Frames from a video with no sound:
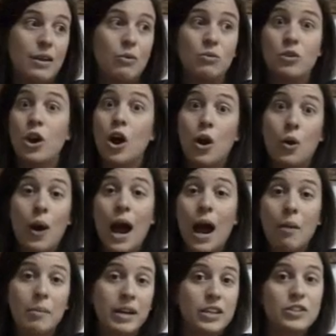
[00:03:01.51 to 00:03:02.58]
know
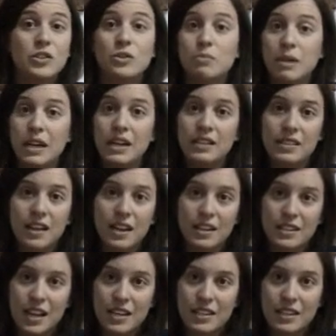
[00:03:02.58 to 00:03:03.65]
how many student meetings I
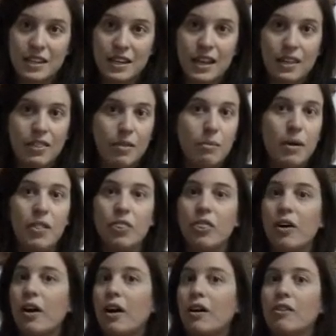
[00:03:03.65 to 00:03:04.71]
attended in the month
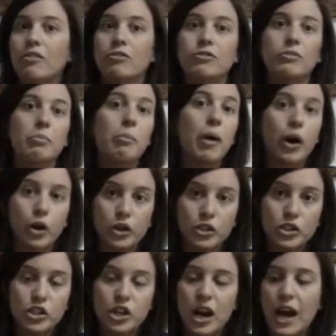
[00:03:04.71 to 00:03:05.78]
of
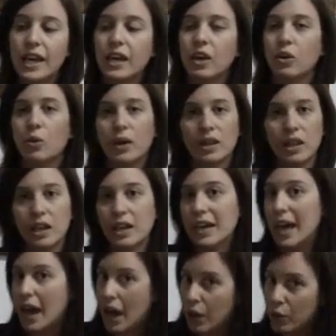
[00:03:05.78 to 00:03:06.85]
March, I can quickly
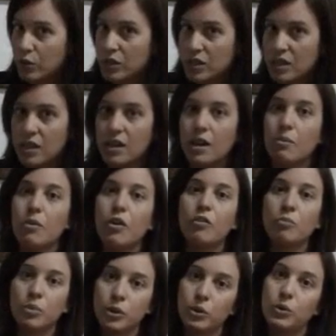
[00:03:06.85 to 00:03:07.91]
count the number
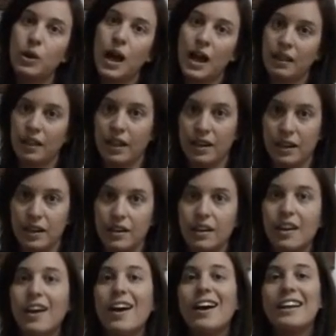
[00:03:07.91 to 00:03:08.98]
of blue highlighted
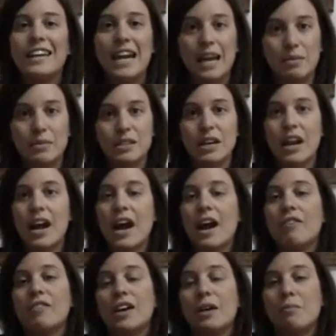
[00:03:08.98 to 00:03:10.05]
names that I
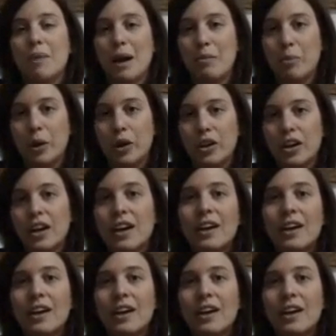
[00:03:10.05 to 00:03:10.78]
have in my book.